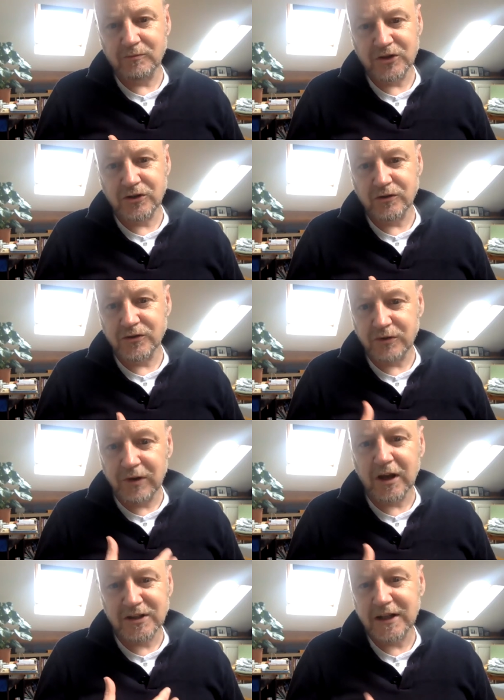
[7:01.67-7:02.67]
with students and
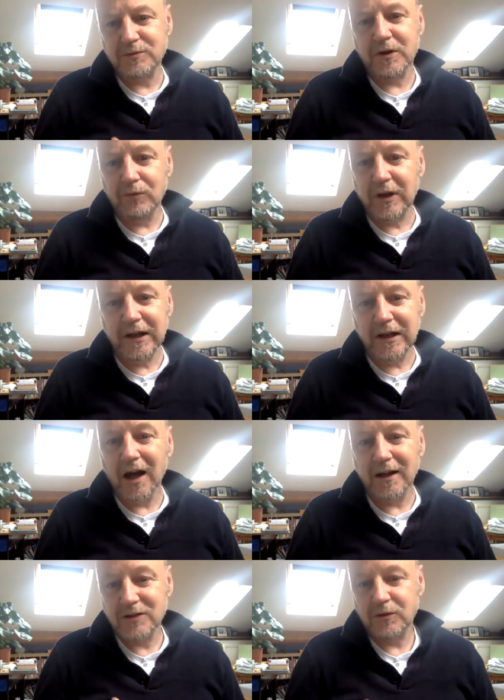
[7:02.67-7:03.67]
realized that that's what I really
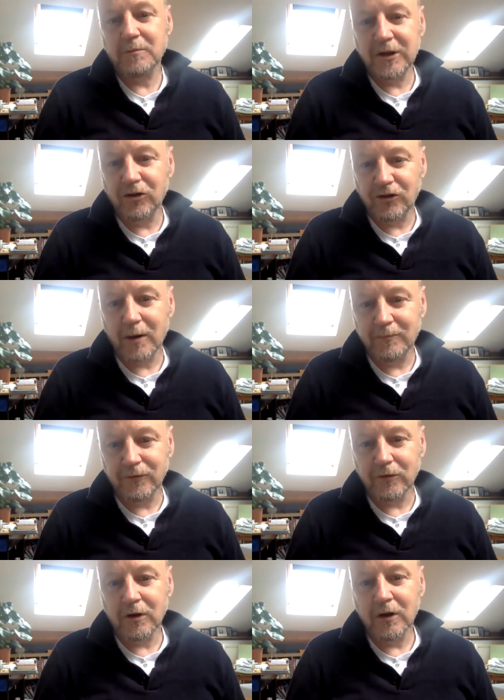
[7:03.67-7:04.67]
like. That's what I'm in the job
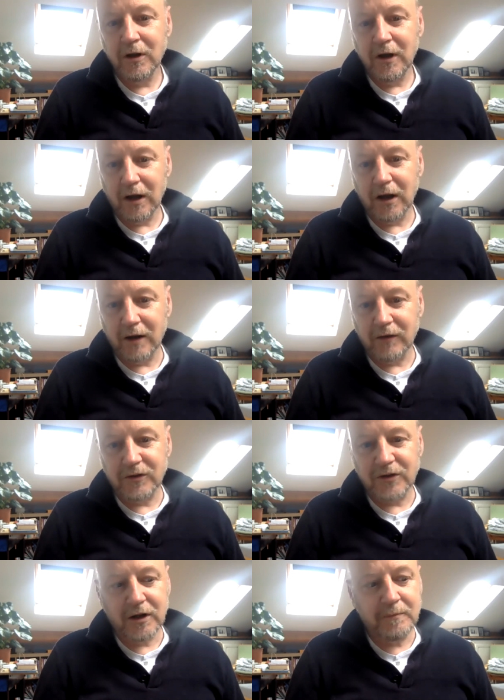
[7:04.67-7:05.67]
for a lot of
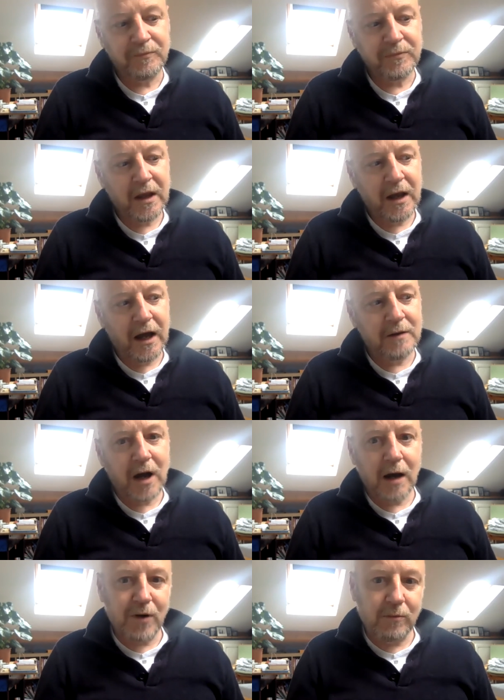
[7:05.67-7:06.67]
the time.
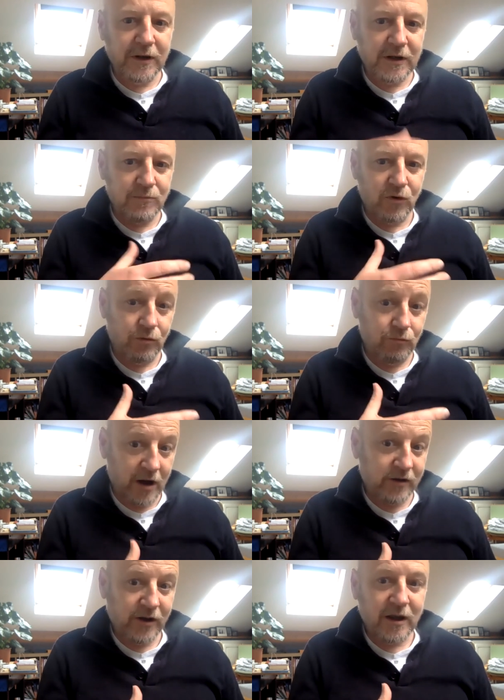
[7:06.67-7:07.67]
Um, I probably did more
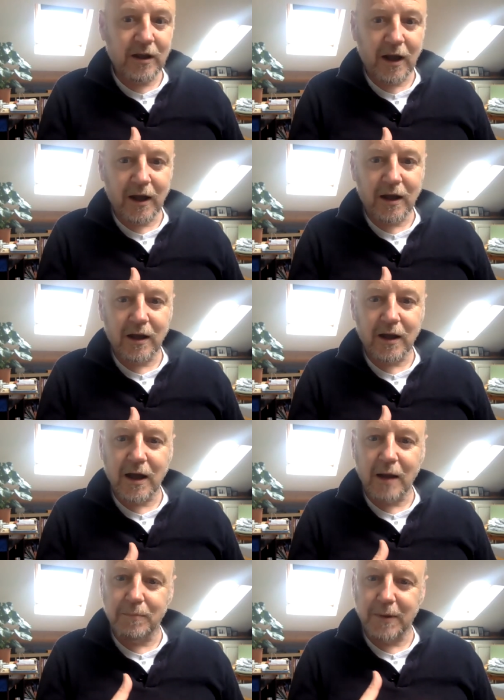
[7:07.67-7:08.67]
writing uh,
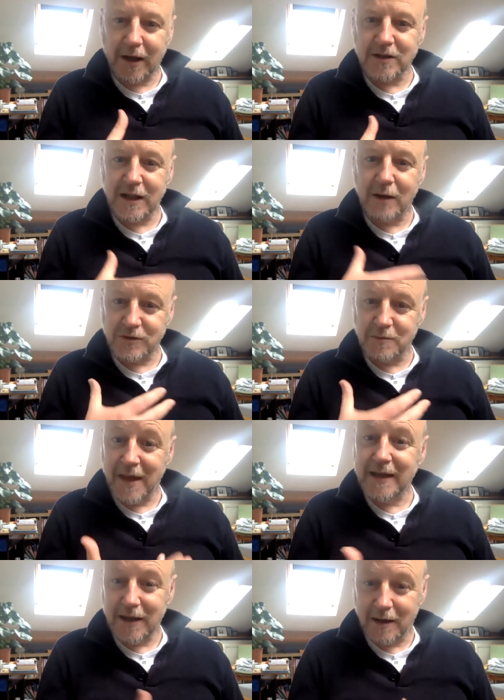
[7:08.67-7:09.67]
because that was a
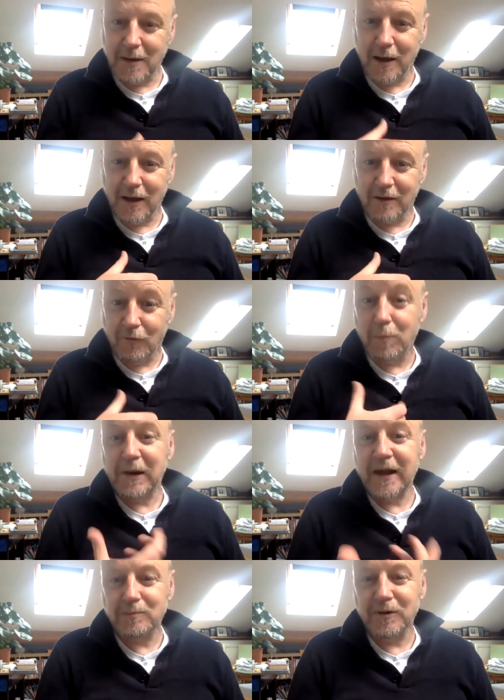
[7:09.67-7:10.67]
main a, a,
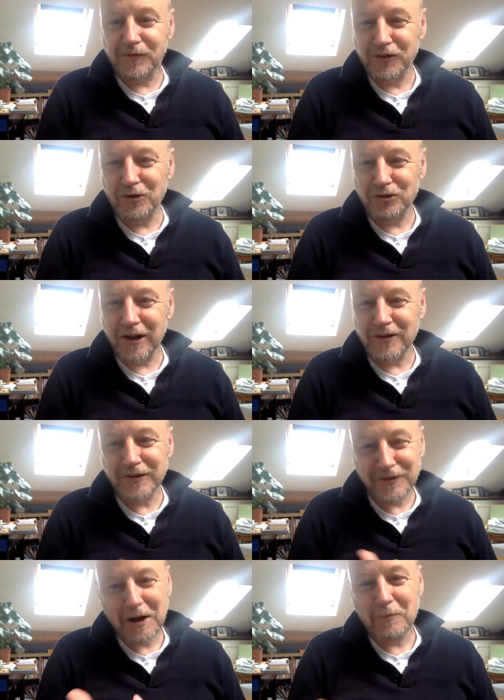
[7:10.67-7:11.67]
replacement for
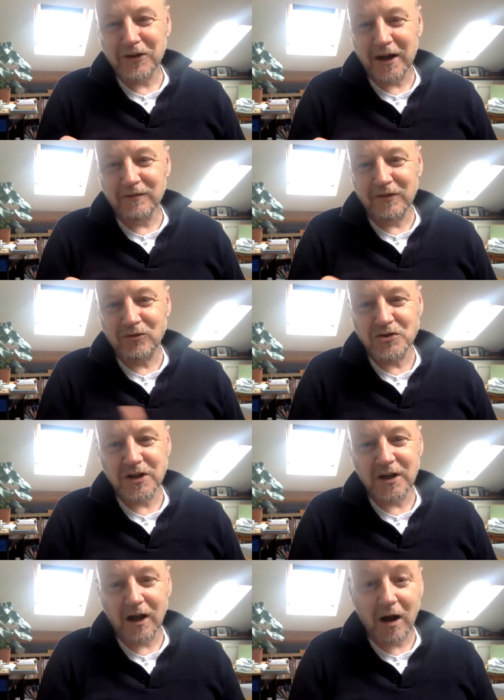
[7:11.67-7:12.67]
socializing. So that was kind of
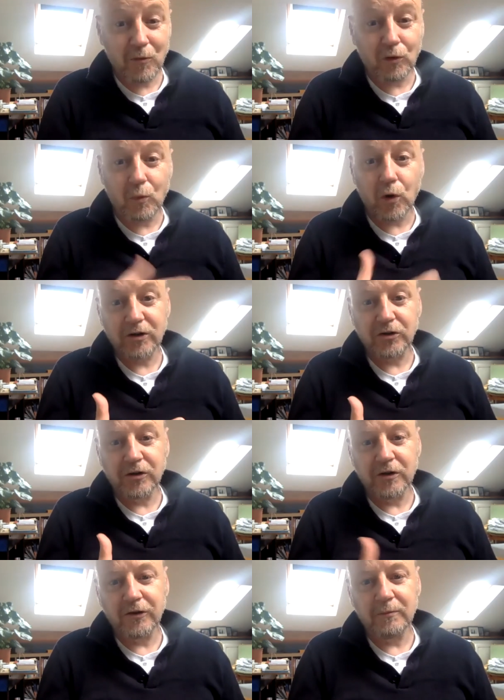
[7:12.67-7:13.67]
interesting. I got more work
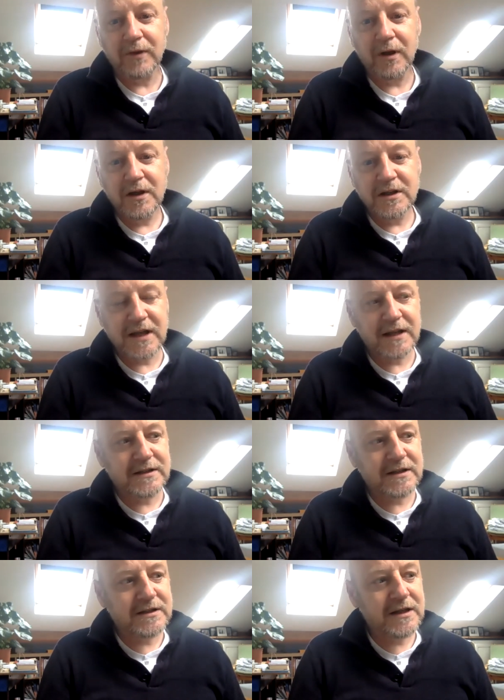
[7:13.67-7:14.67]
done in some senses.